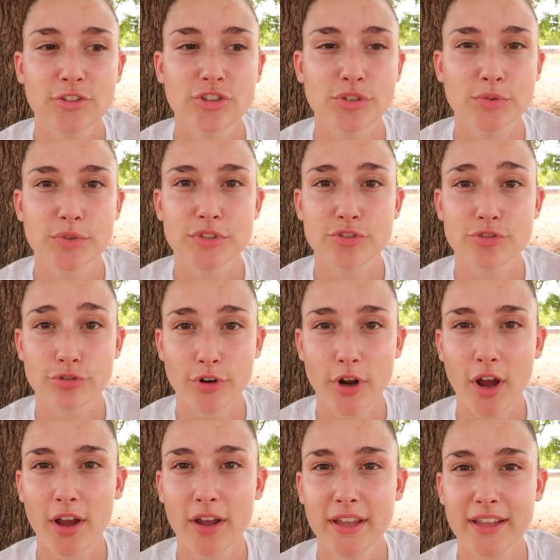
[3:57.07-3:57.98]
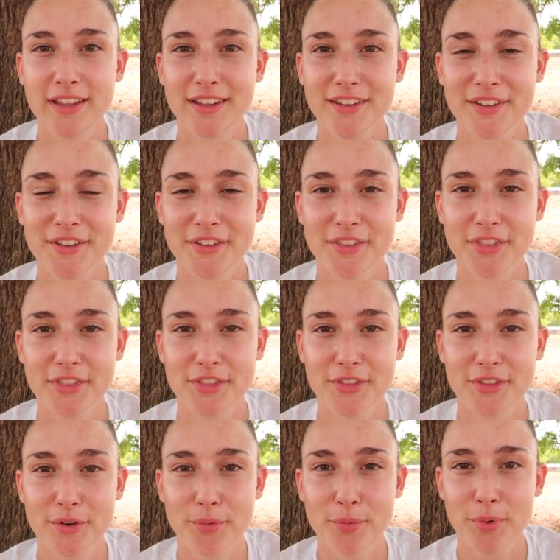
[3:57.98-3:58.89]
She was drawing
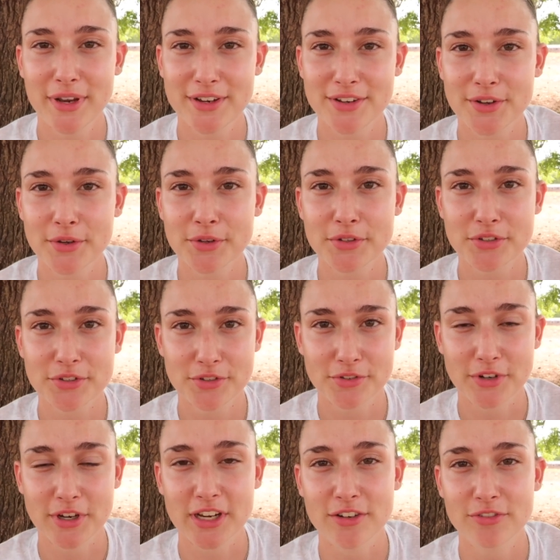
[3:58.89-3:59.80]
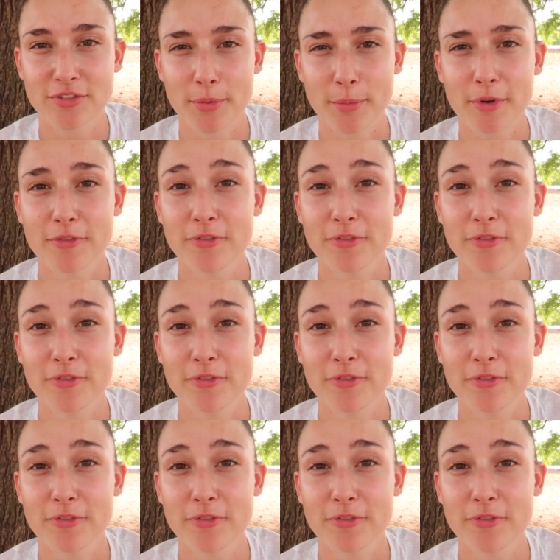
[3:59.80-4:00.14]
the Windows screen from